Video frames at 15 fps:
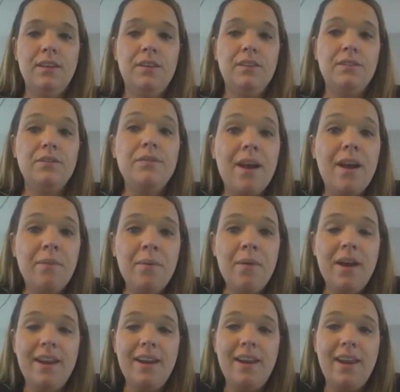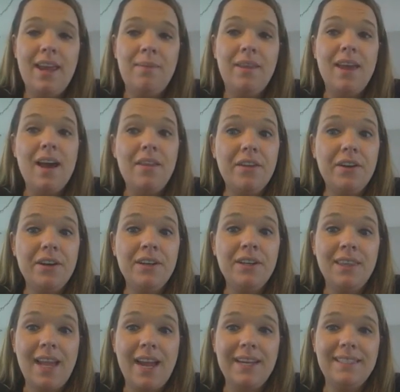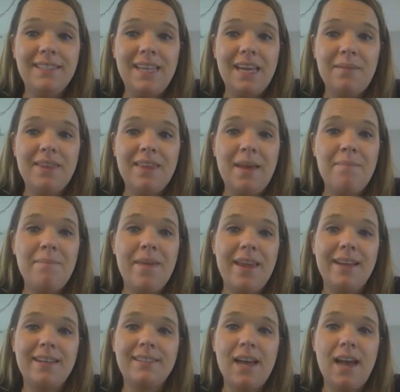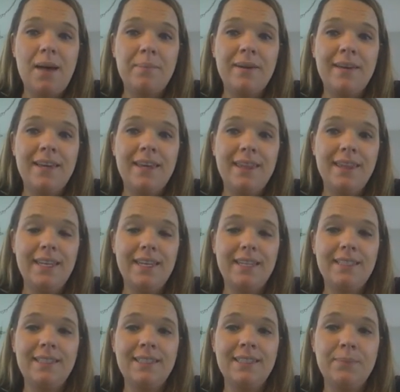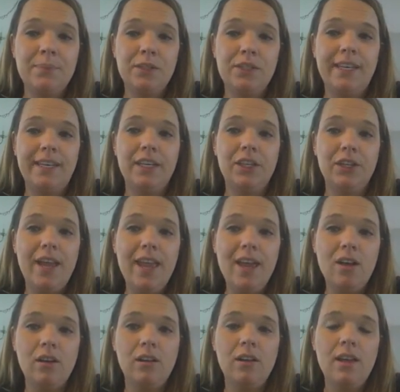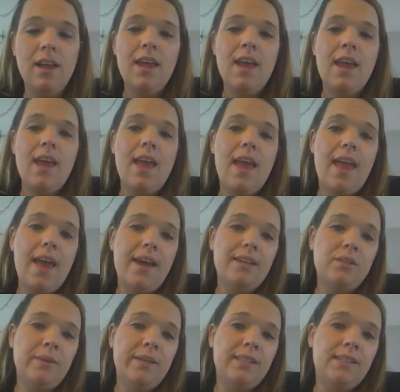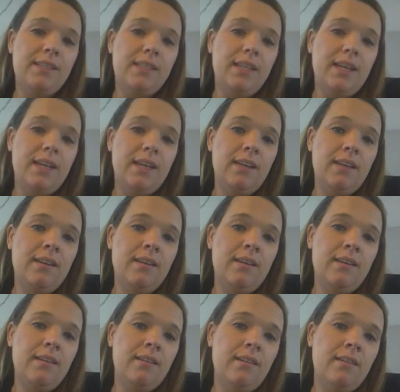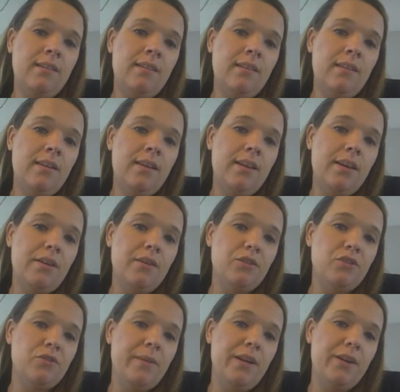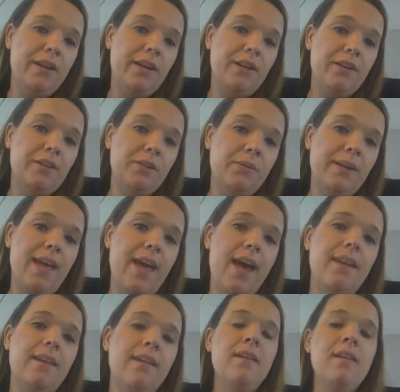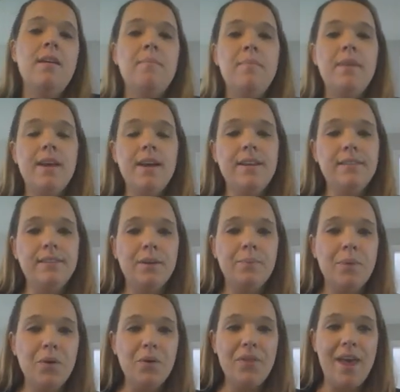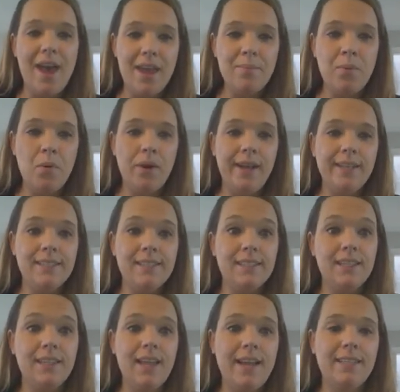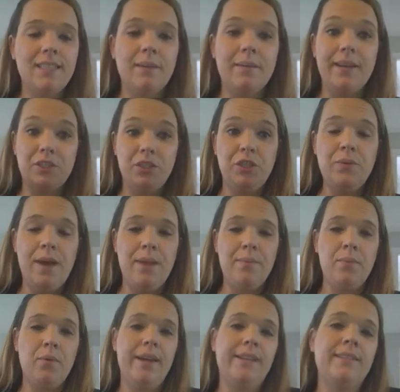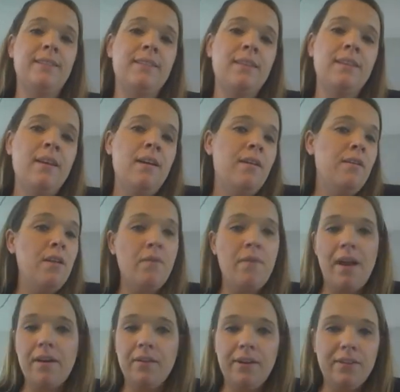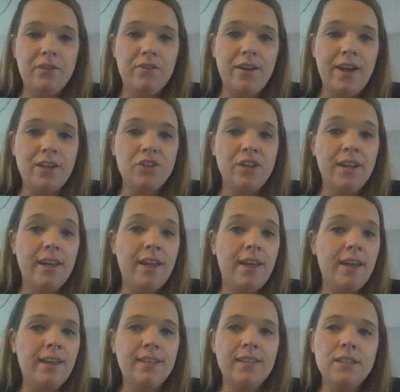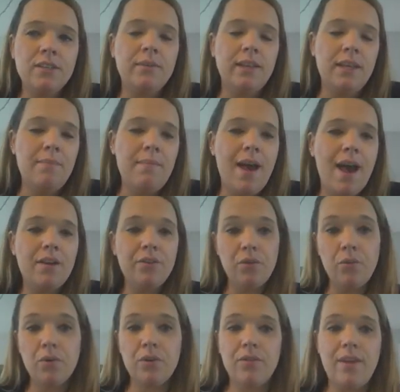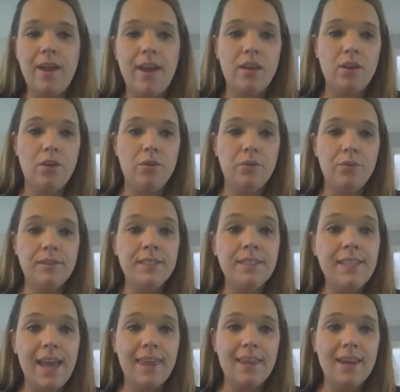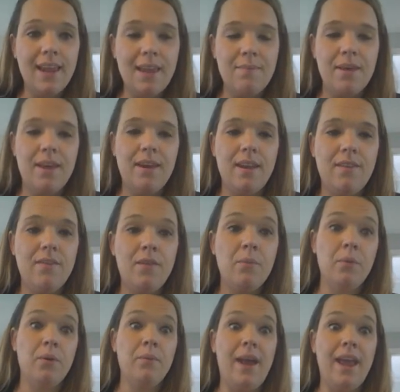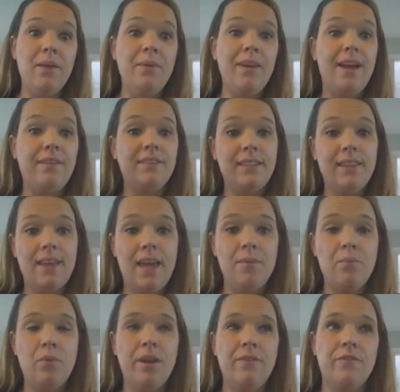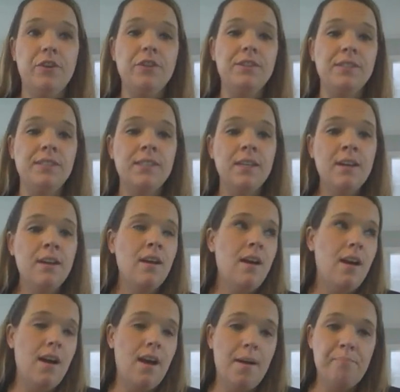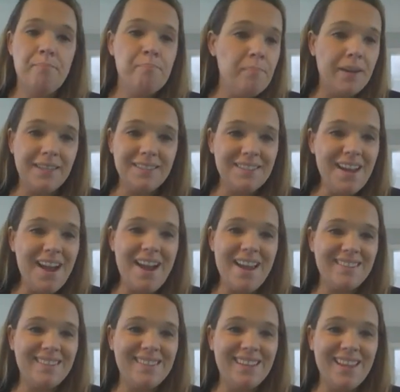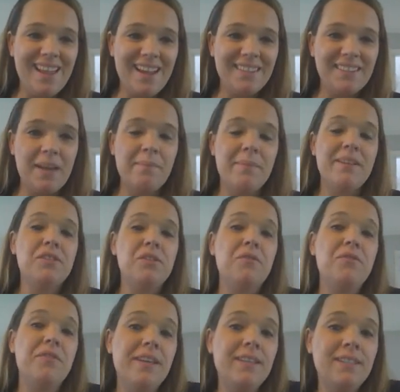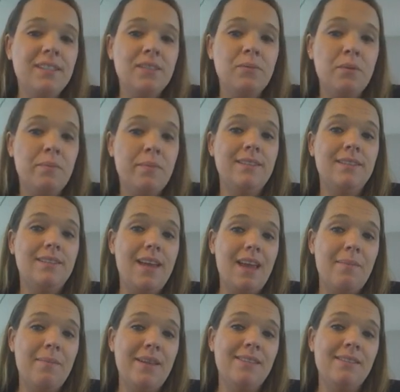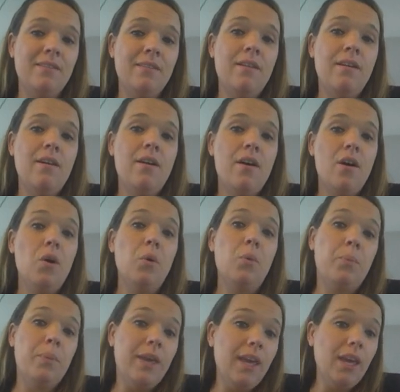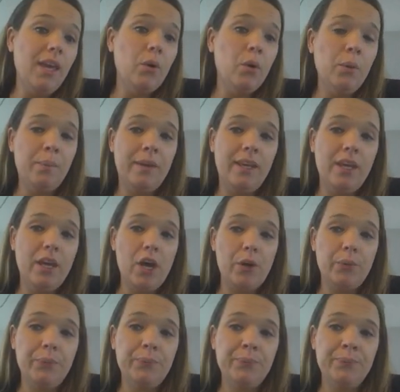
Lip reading: So now we want to name the other line segment that makes up this particular angle. And we see goes from here to here. So again, because they're both endpoints, it's a line segment that has two endpoints, no arrow in either direction, it doesn't really matter the order that you say the name in. If it were ray, we'd have to say the endpoint first, but it's not, it's a line segment. So this would be segment OP or PO.